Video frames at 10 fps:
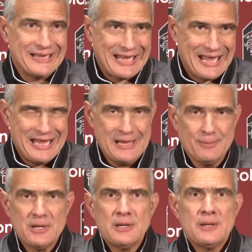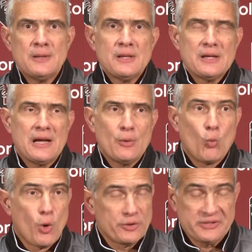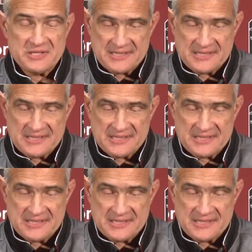the game, worked his